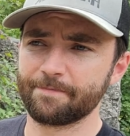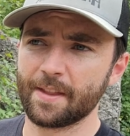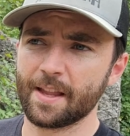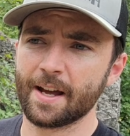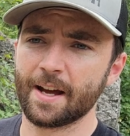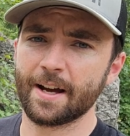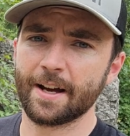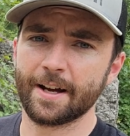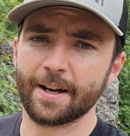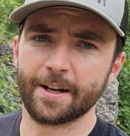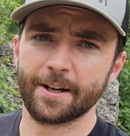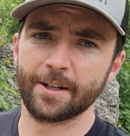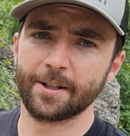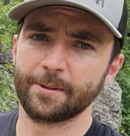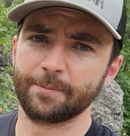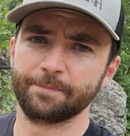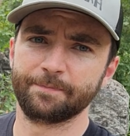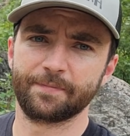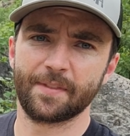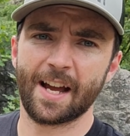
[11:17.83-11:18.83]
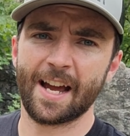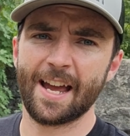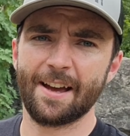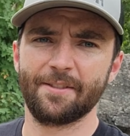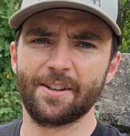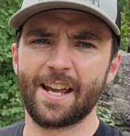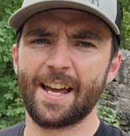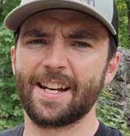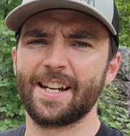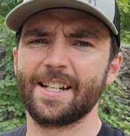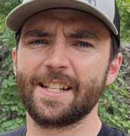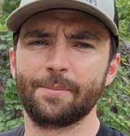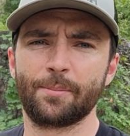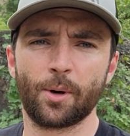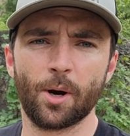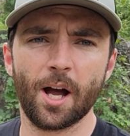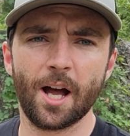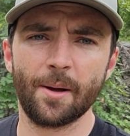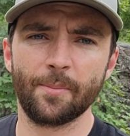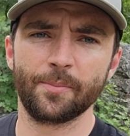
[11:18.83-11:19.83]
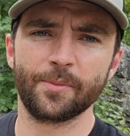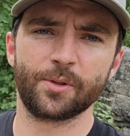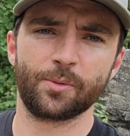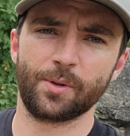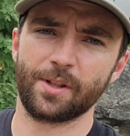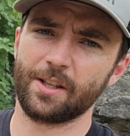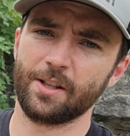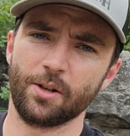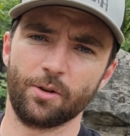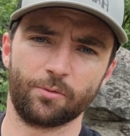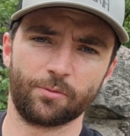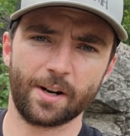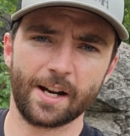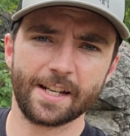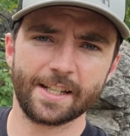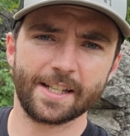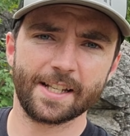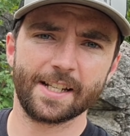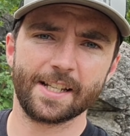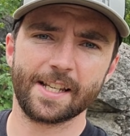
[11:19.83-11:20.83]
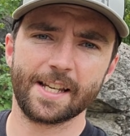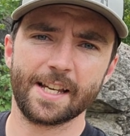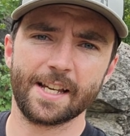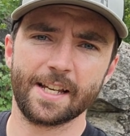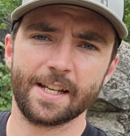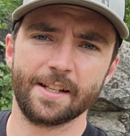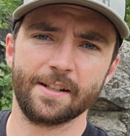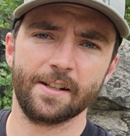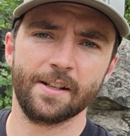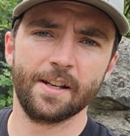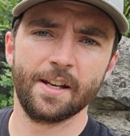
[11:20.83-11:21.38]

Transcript: I haven't had any problems with, you know, rain getting in,